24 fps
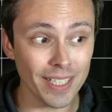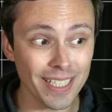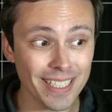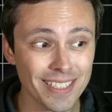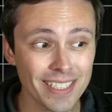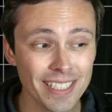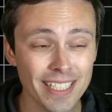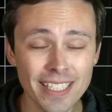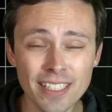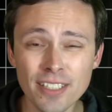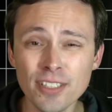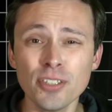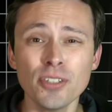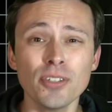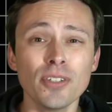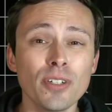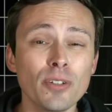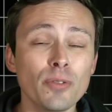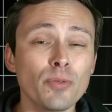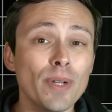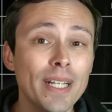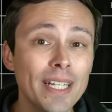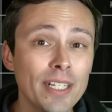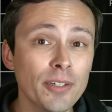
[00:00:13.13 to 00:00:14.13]
is an
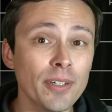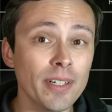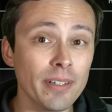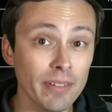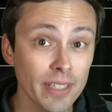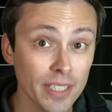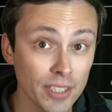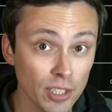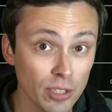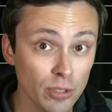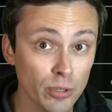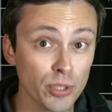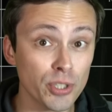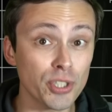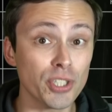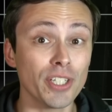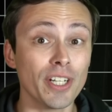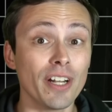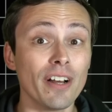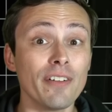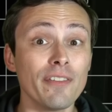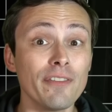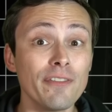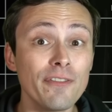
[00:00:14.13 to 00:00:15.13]
internal rendering resolution
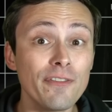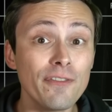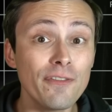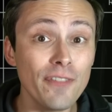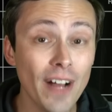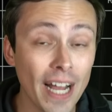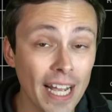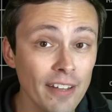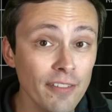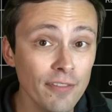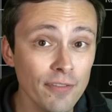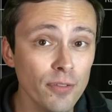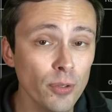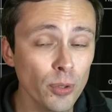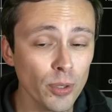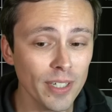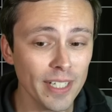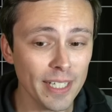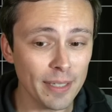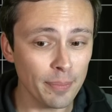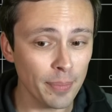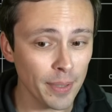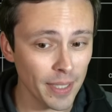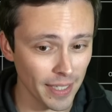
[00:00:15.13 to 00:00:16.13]
of
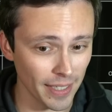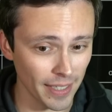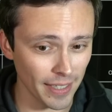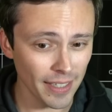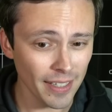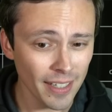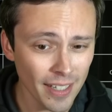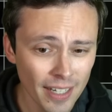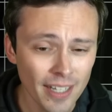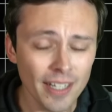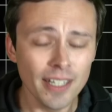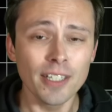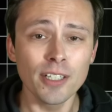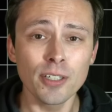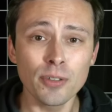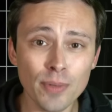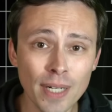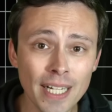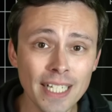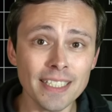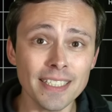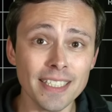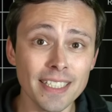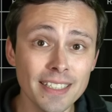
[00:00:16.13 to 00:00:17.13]
540p.
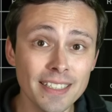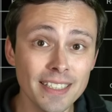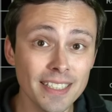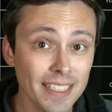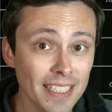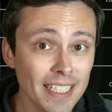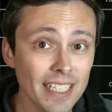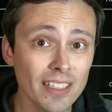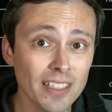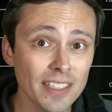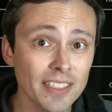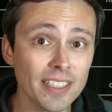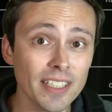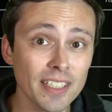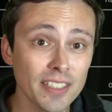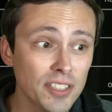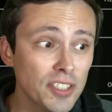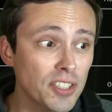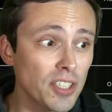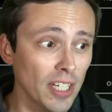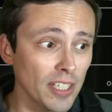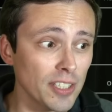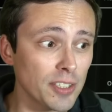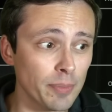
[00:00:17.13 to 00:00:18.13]
Granted, the DLSS
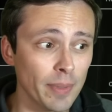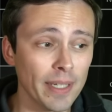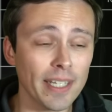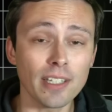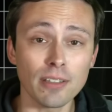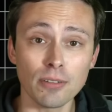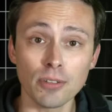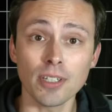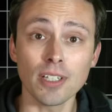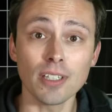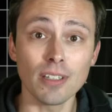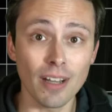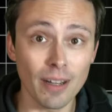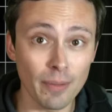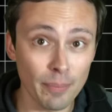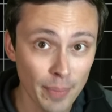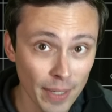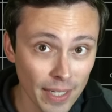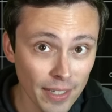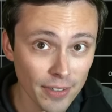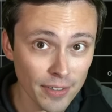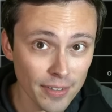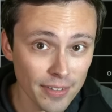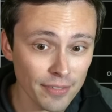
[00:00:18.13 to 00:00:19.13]
does make it look a lot
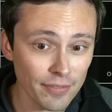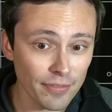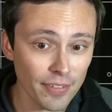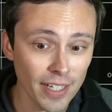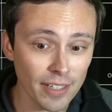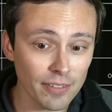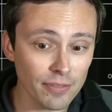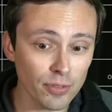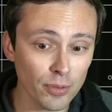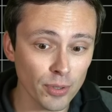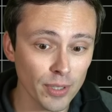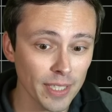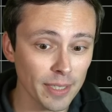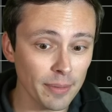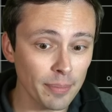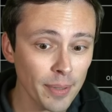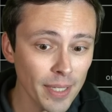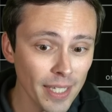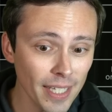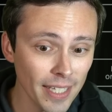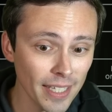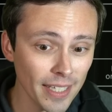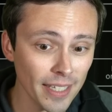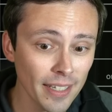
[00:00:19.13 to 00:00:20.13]
better than
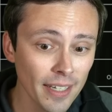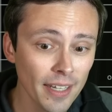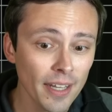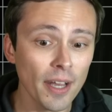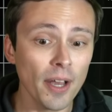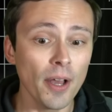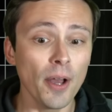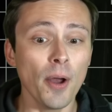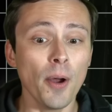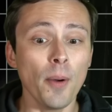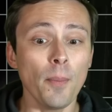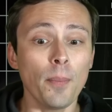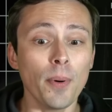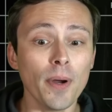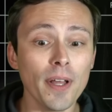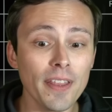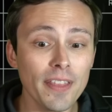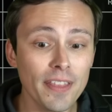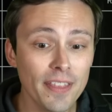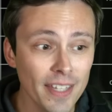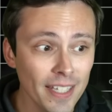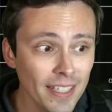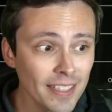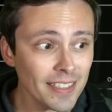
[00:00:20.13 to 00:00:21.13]
540p,
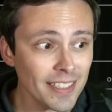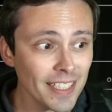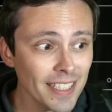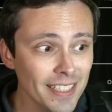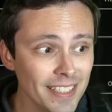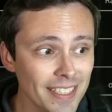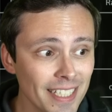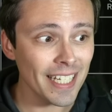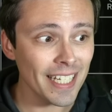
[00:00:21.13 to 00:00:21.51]
but this is to